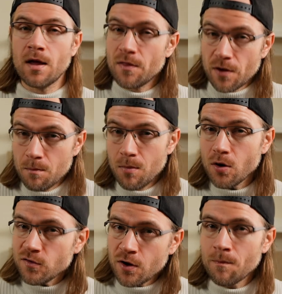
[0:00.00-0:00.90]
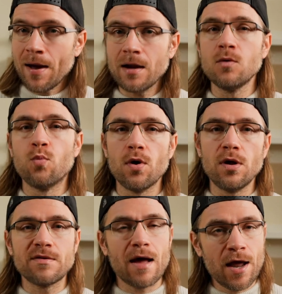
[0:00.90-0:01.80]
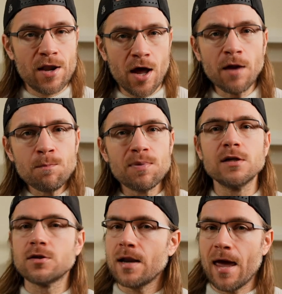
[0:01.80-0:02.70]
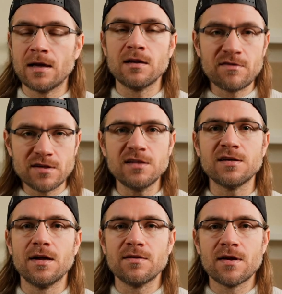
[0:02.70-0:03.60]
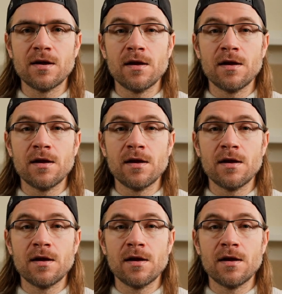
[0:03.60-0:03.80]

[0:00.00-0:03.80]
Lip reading: The most compelling worlds are not built on endless details.